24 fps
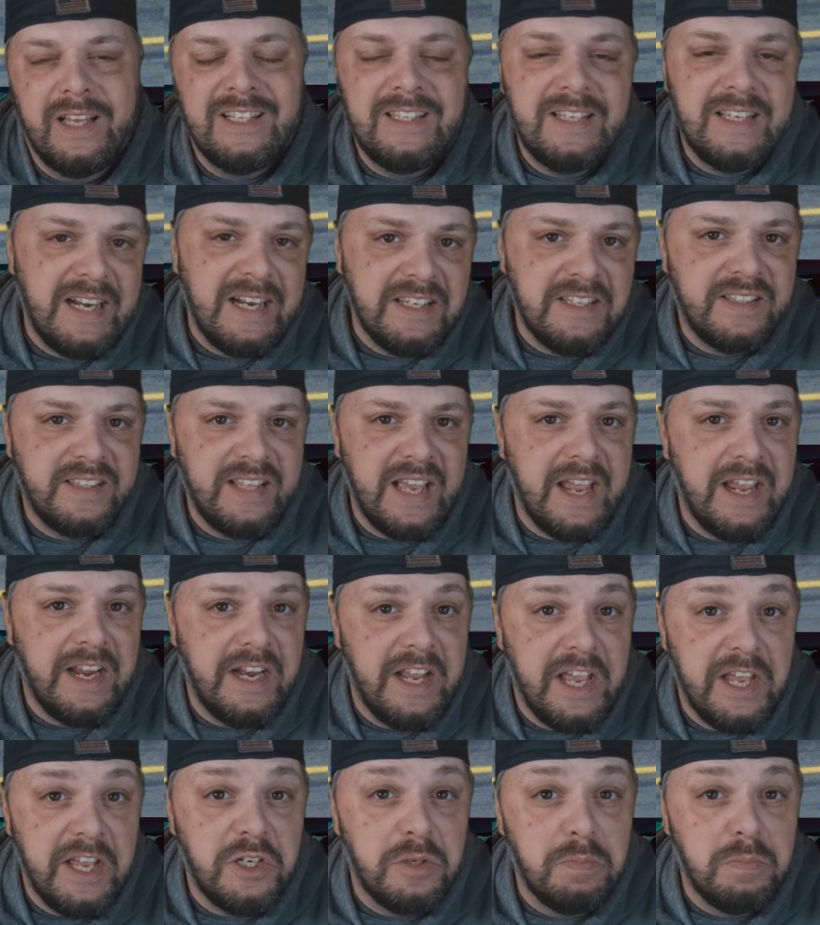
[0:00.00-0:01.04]
today's day
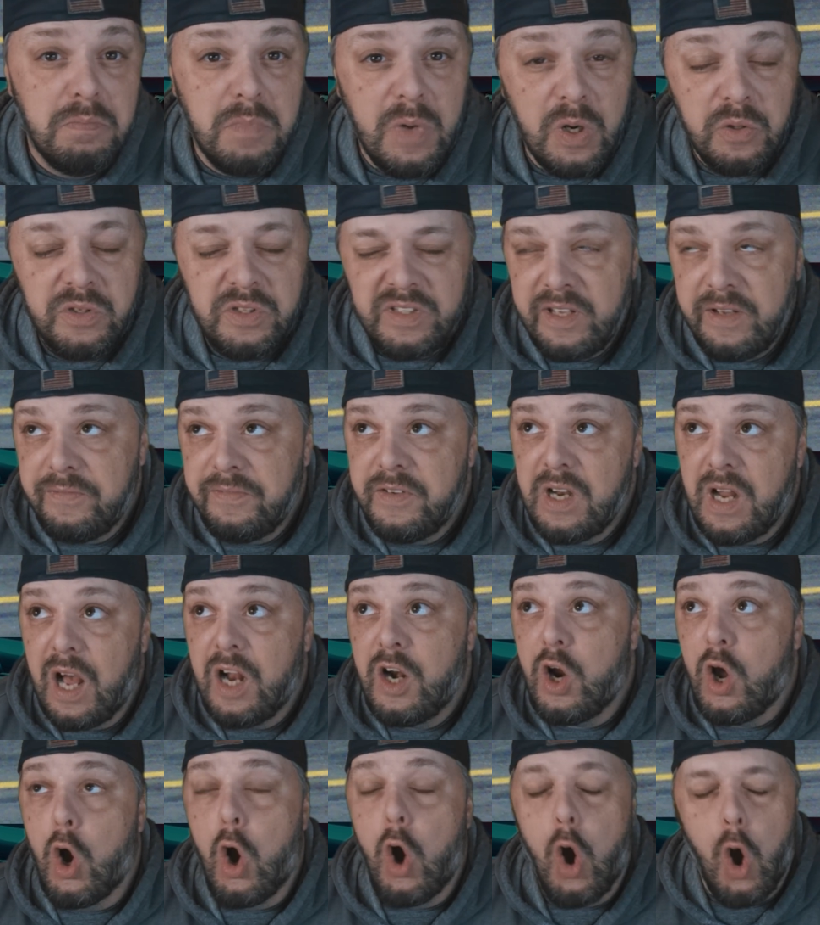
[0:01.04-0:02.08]
and age, most if
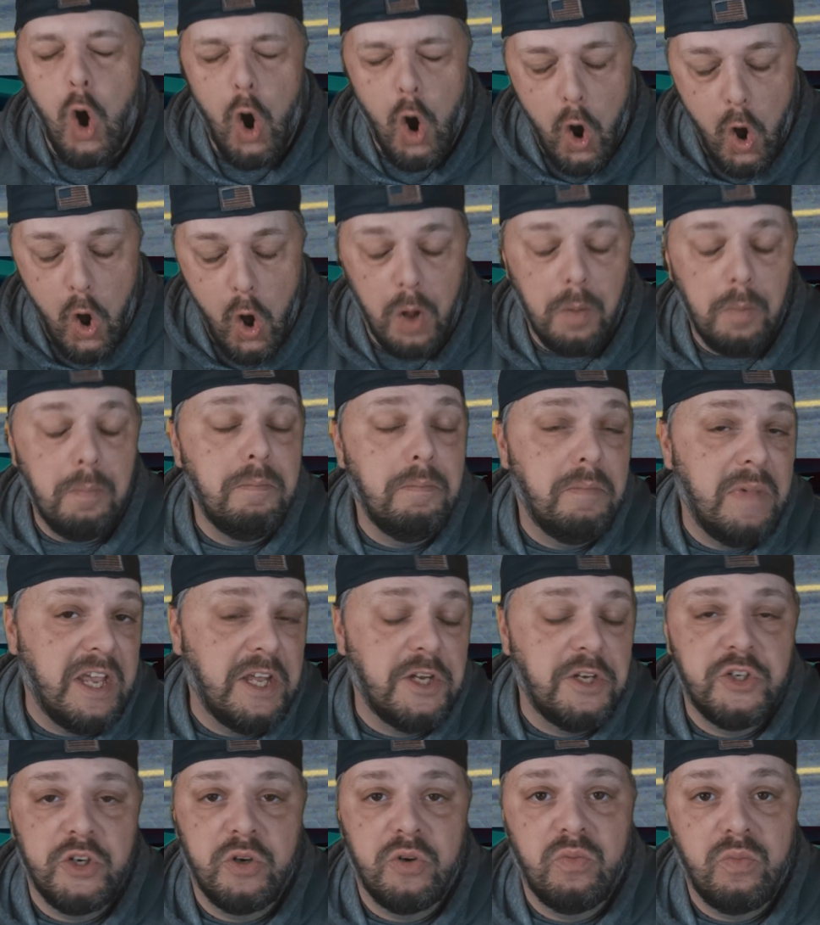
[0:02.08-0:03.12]
not all
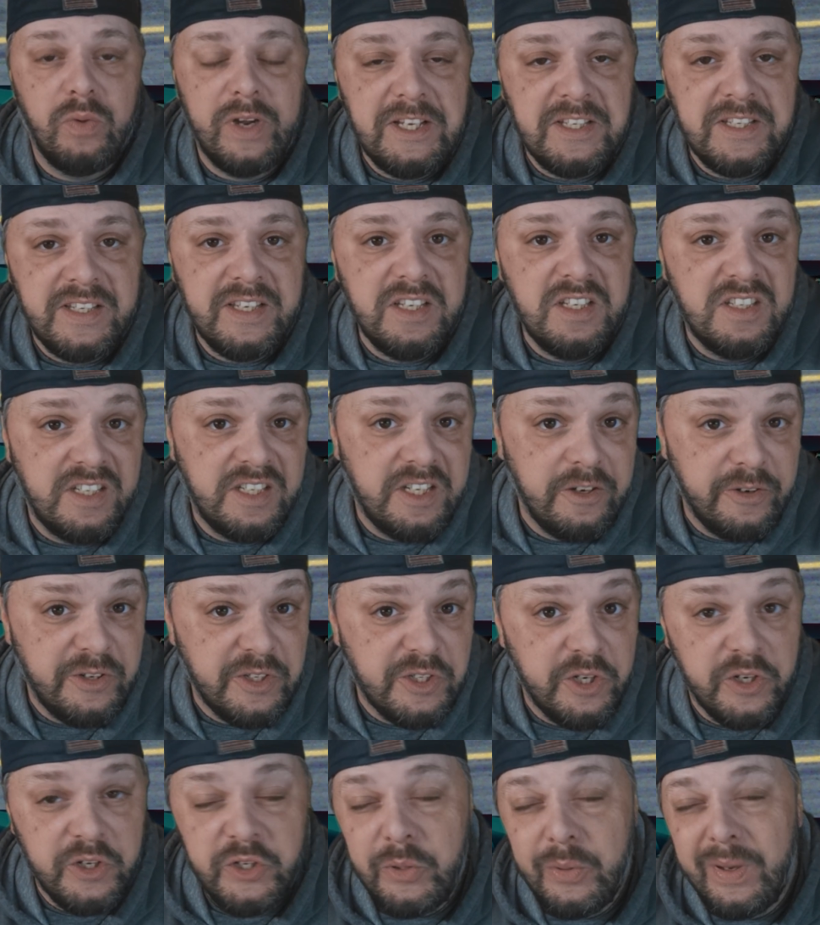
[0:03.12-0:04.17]
major racing
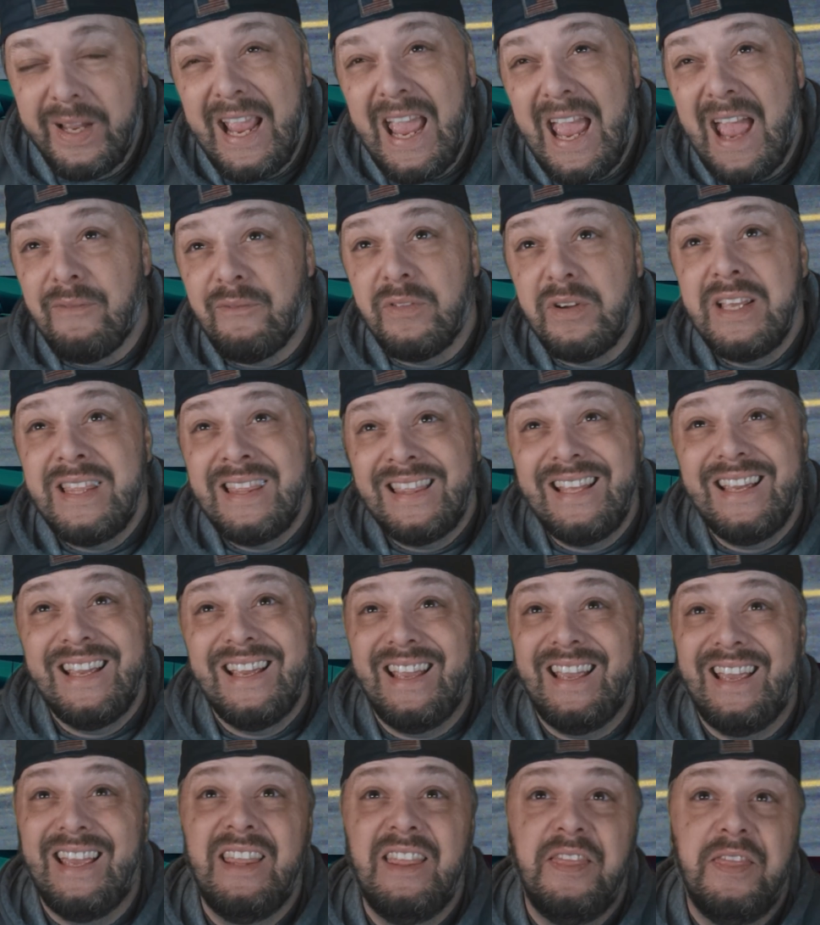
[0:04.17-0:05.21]
series are doing
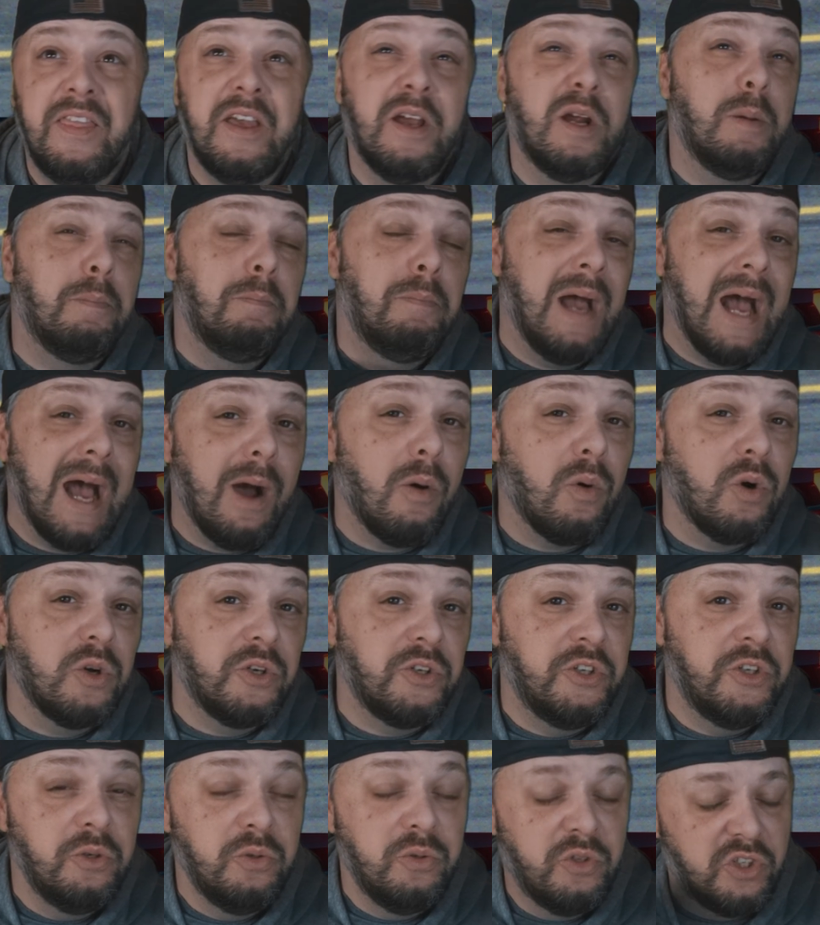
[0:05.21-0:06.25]
everything in their power
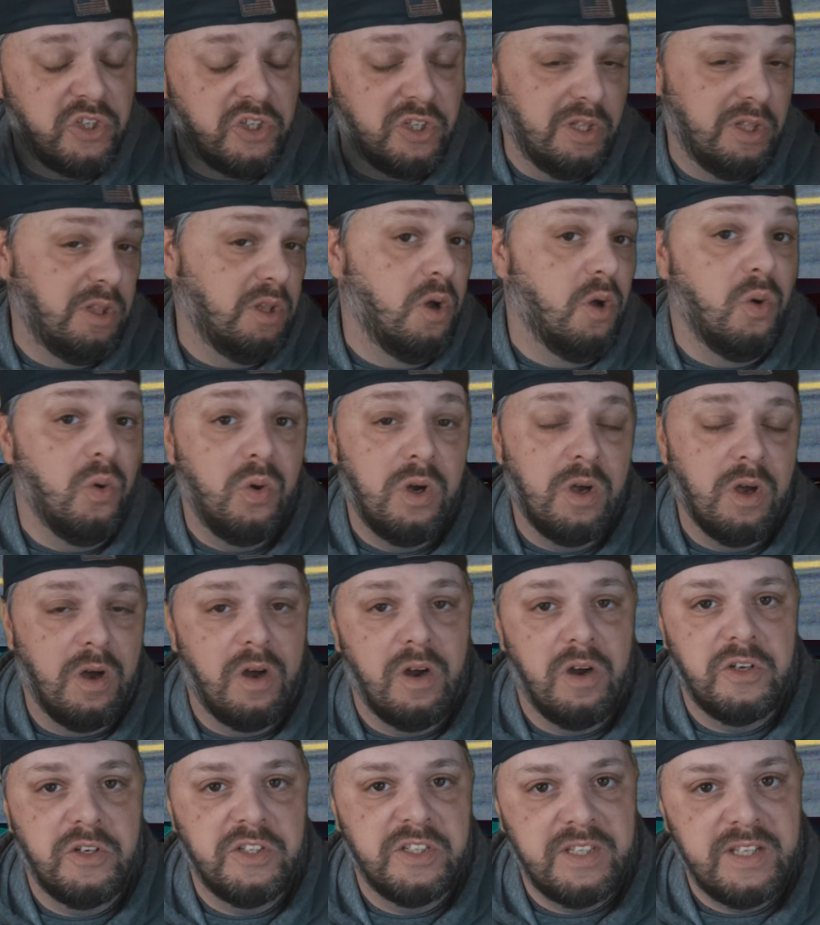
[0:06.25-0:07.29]
to slow
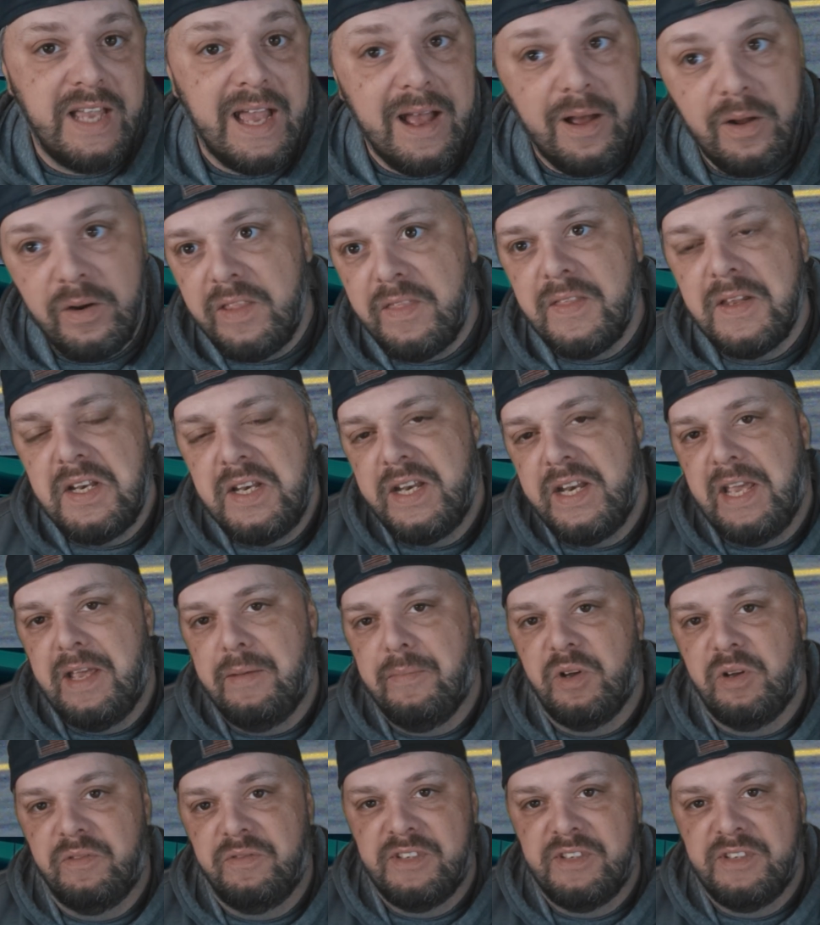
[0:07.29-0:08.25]
cars down in the name of